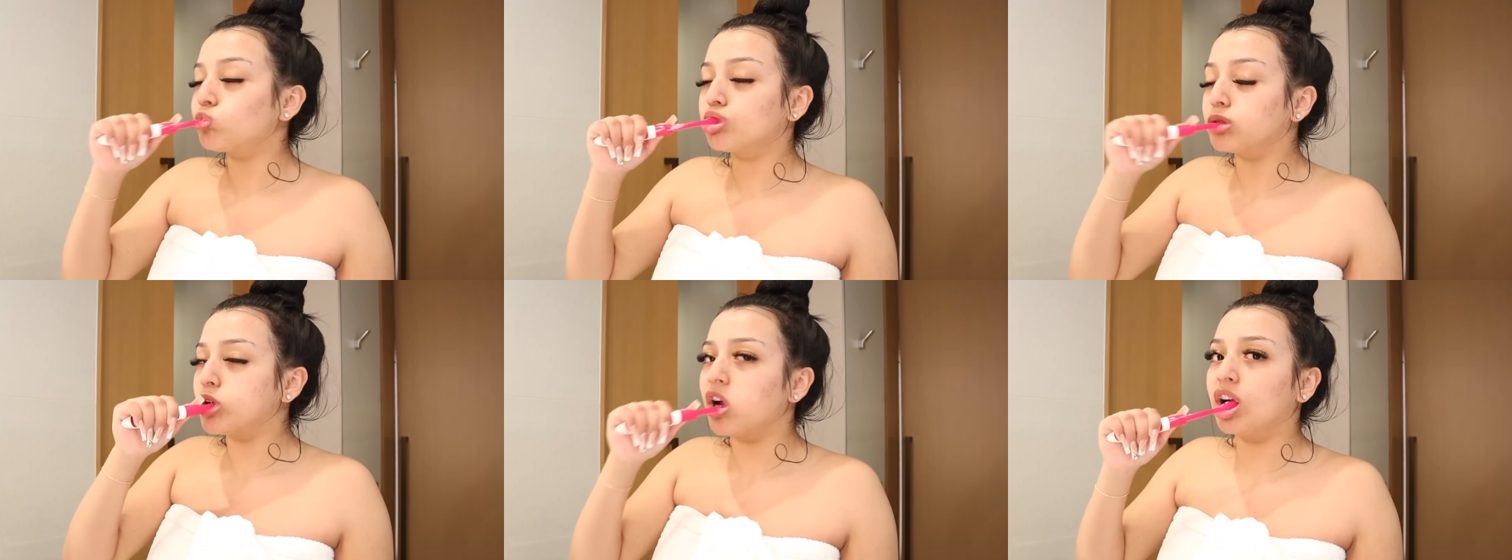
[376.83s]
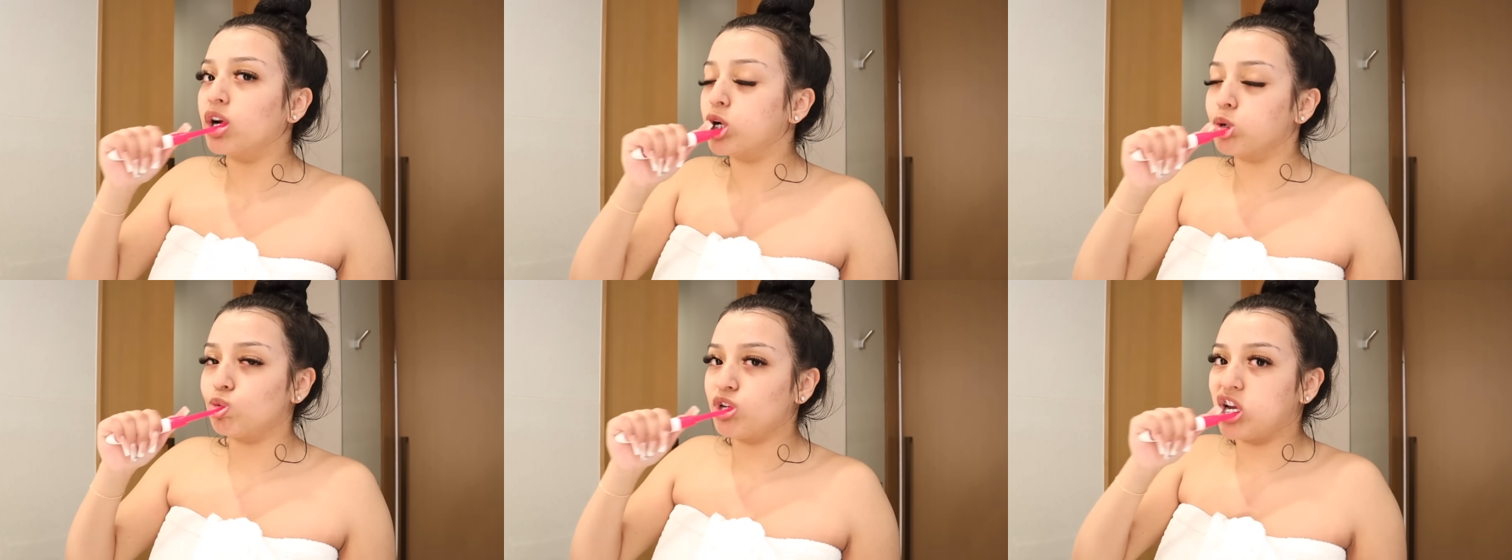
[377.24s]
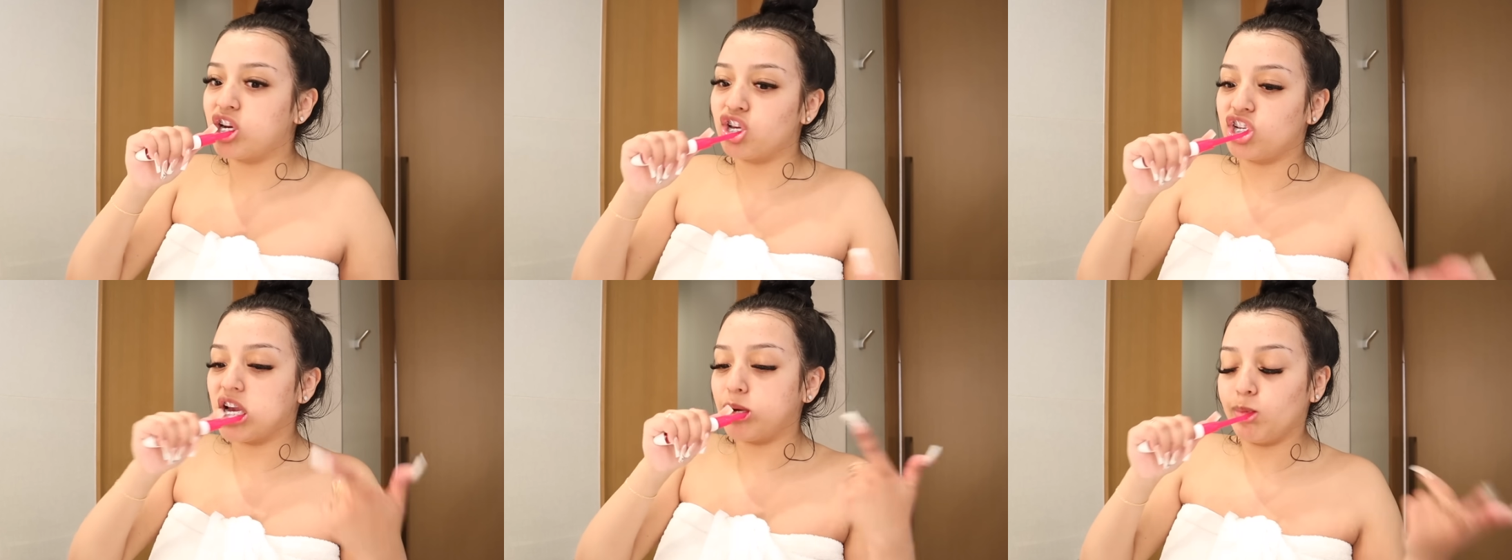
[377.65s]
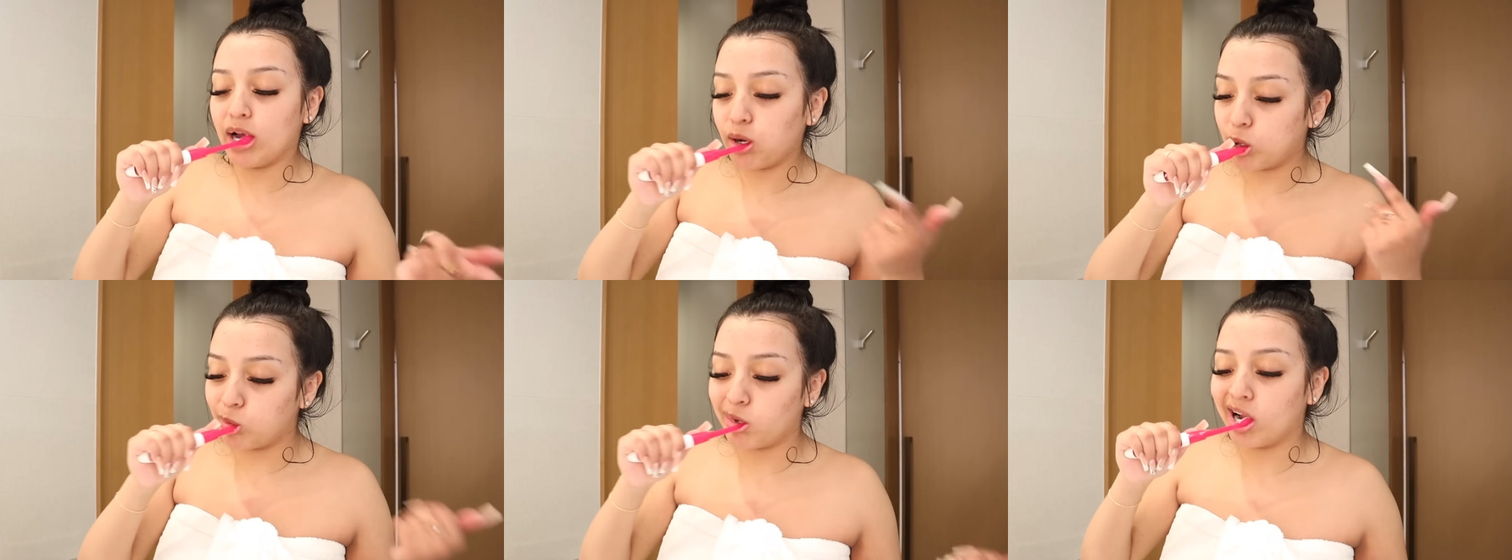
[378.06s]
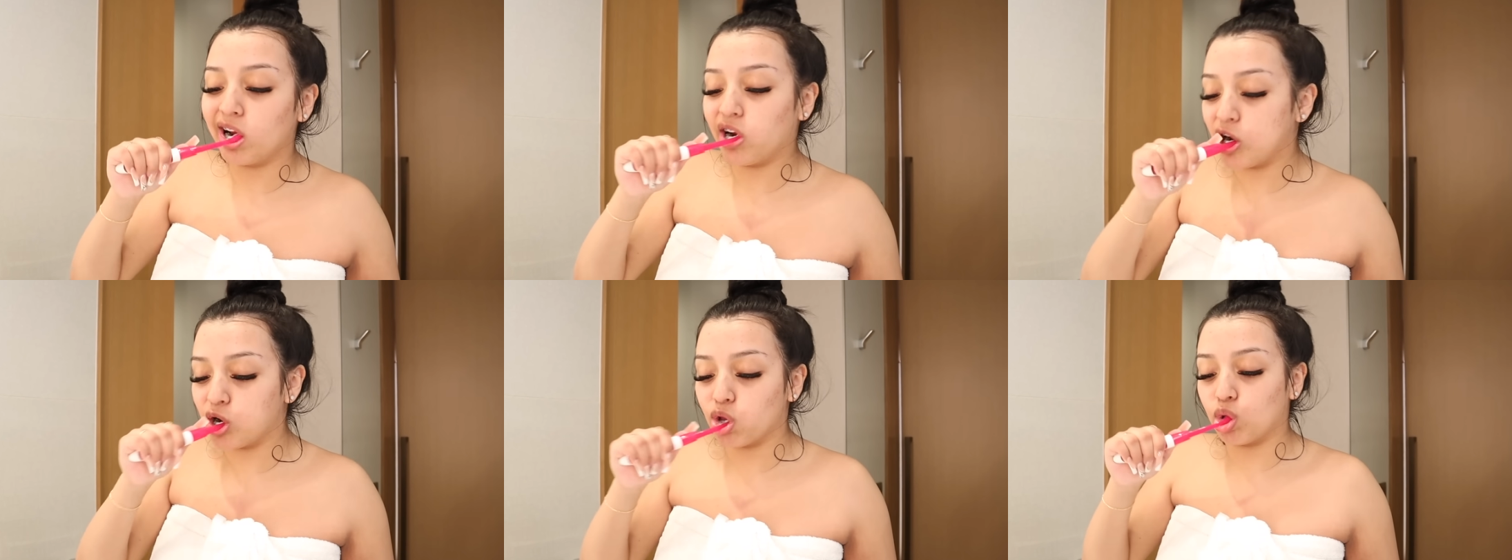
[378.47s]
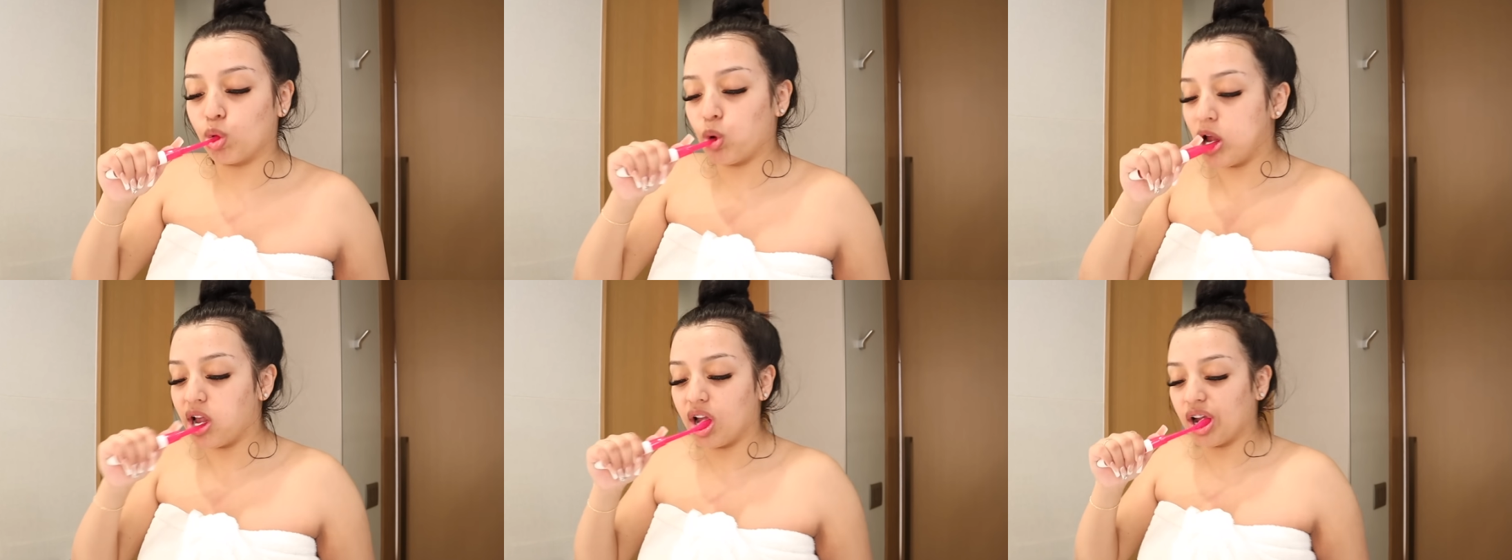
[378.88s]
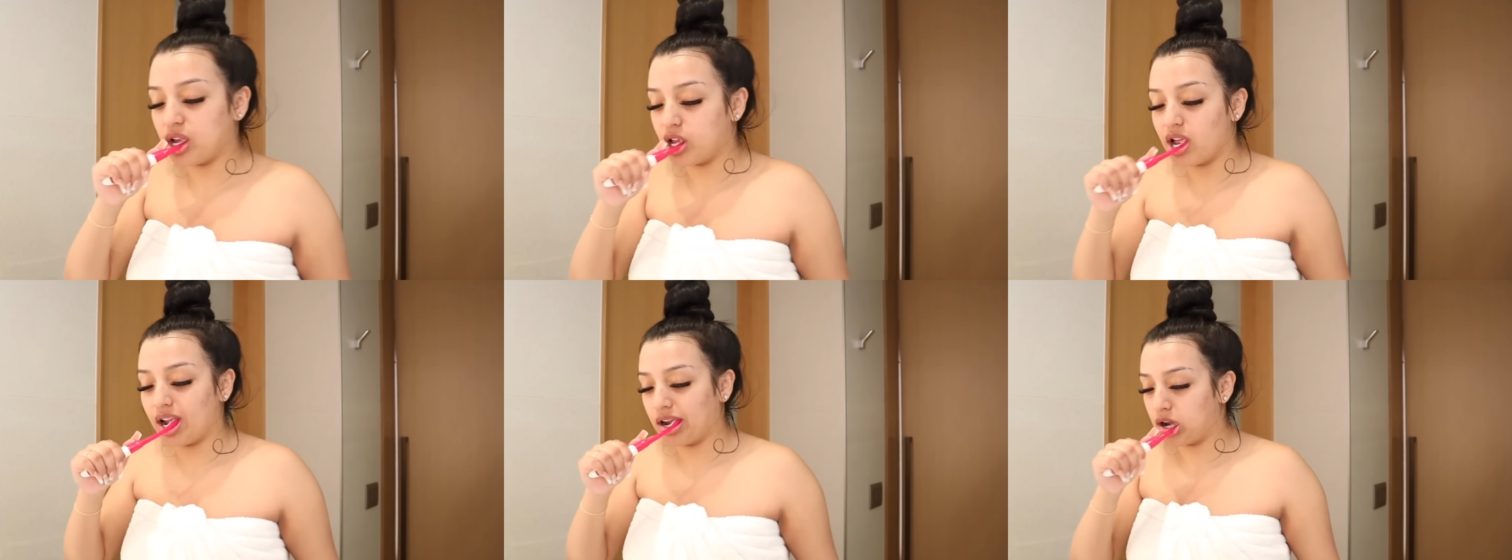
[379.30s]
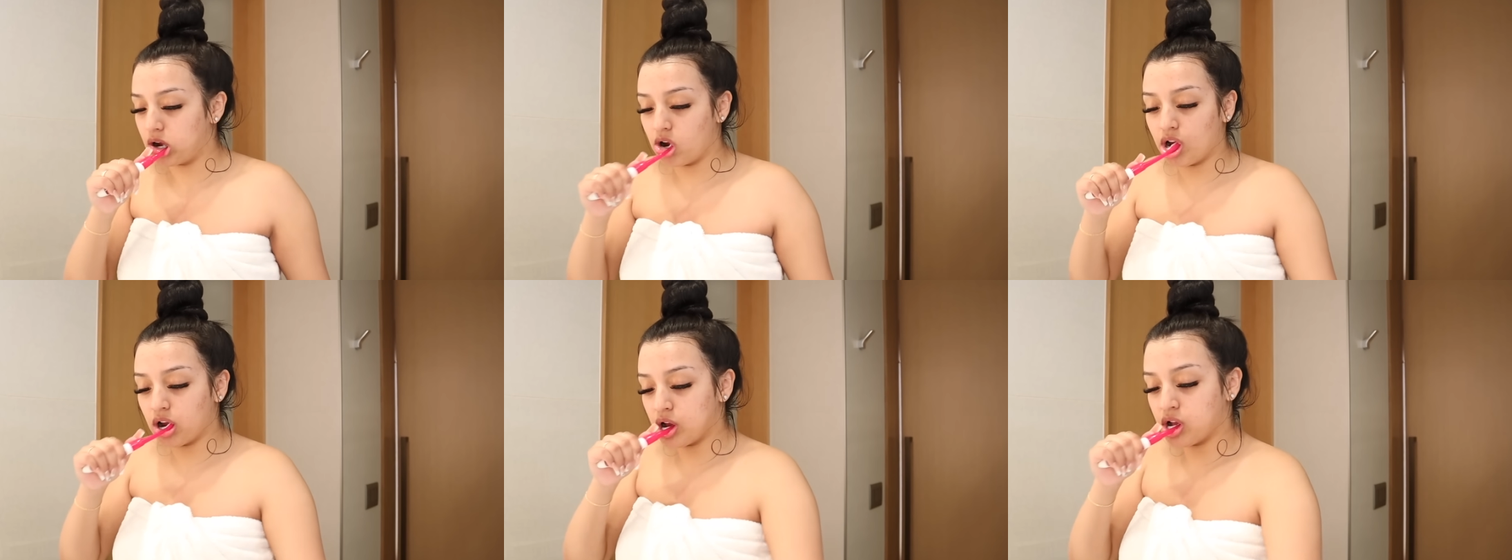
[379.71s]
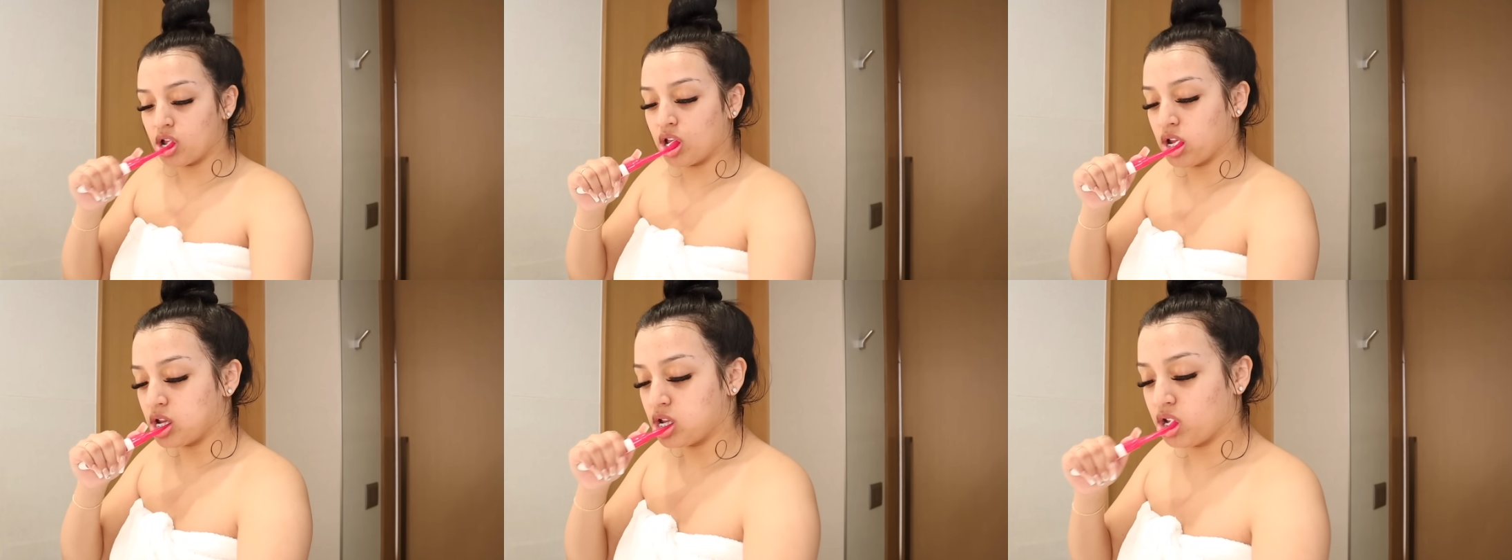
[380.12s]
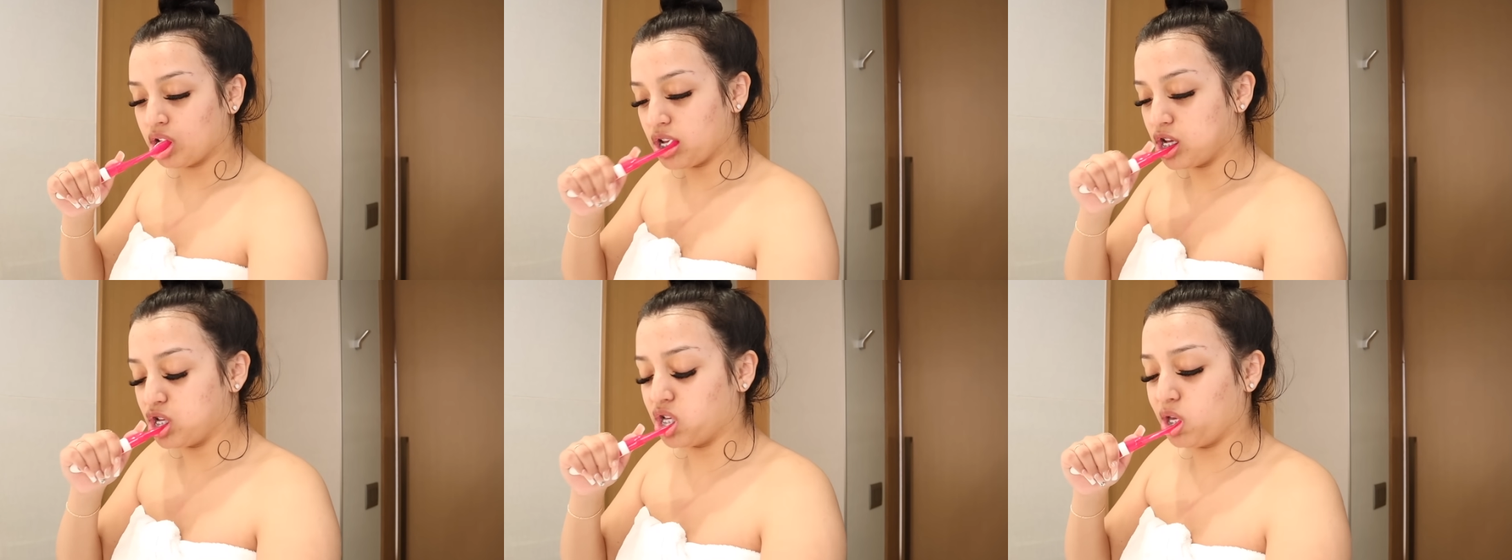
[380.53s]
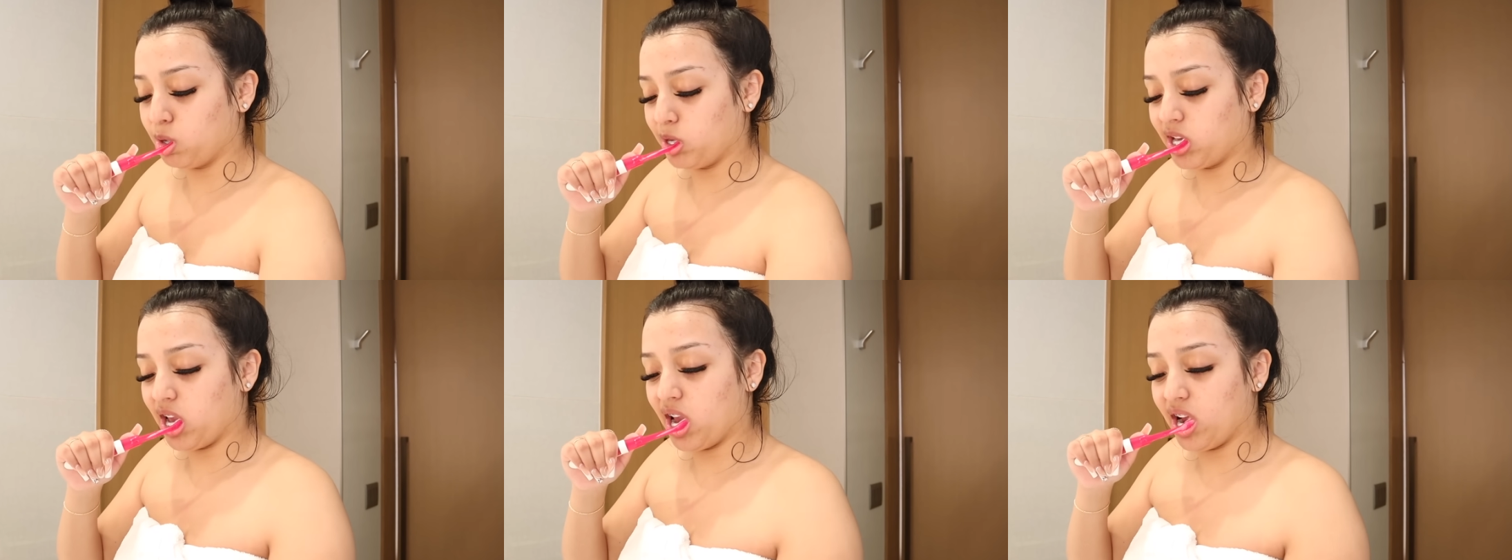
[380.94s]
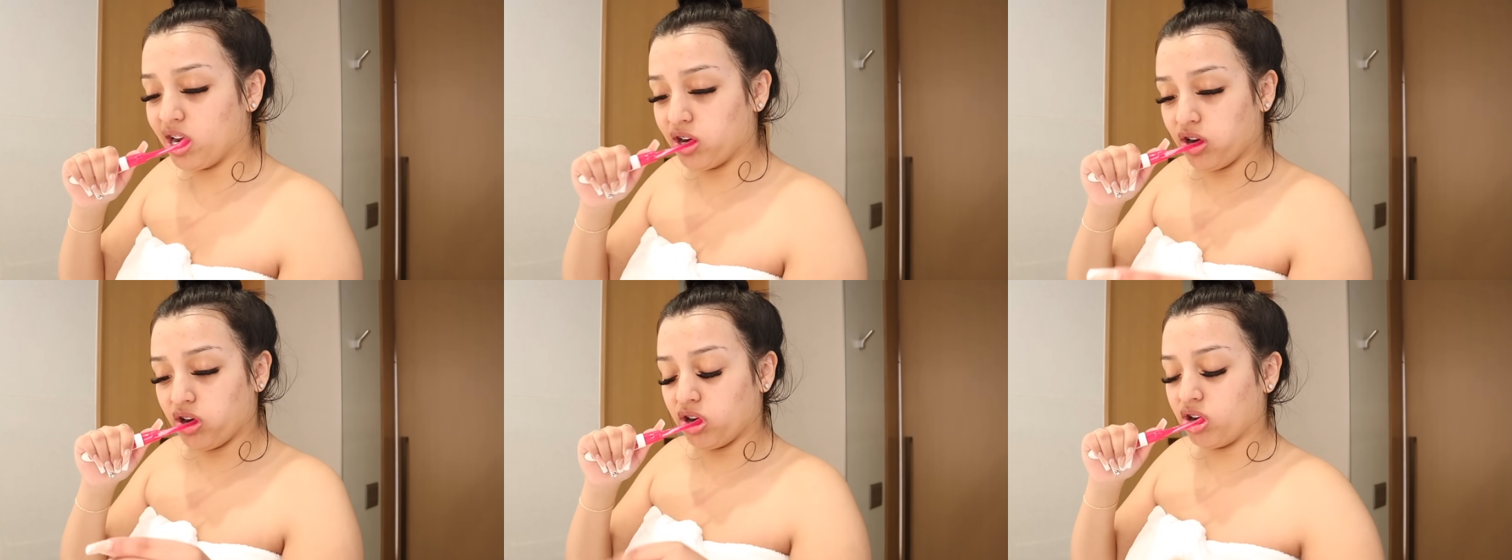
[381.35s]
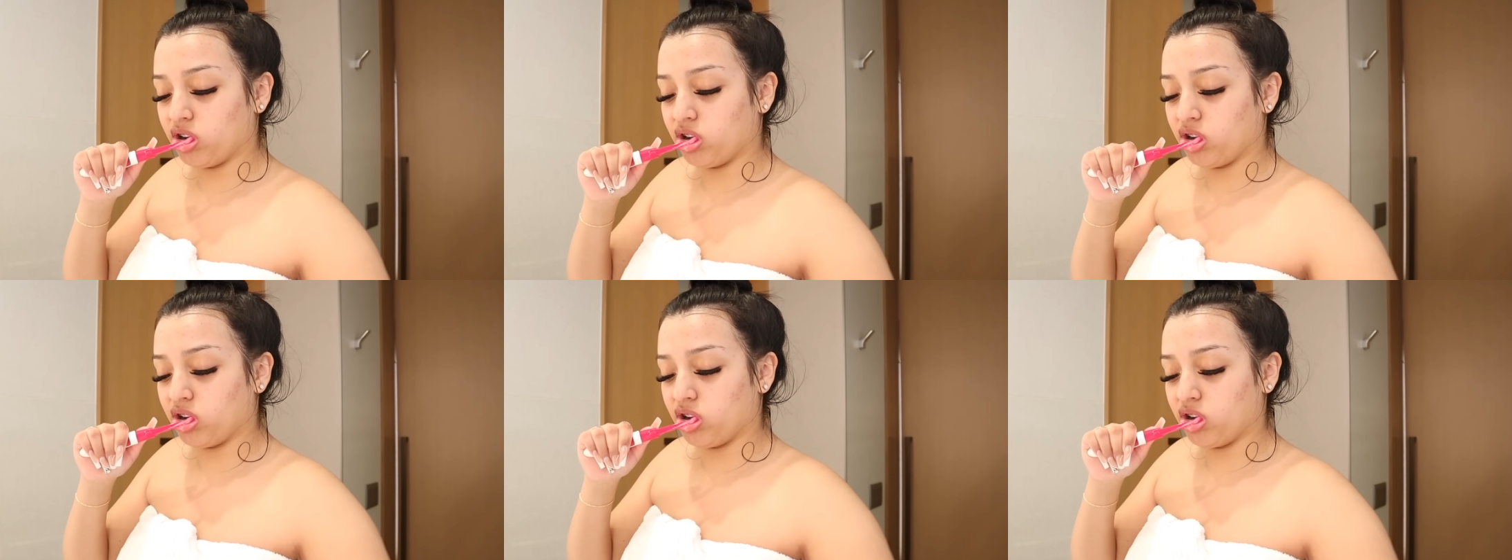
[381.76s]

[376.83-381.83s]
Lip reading: Like girl, I'm trying to jam out with my girls. What? Like it's getting hater.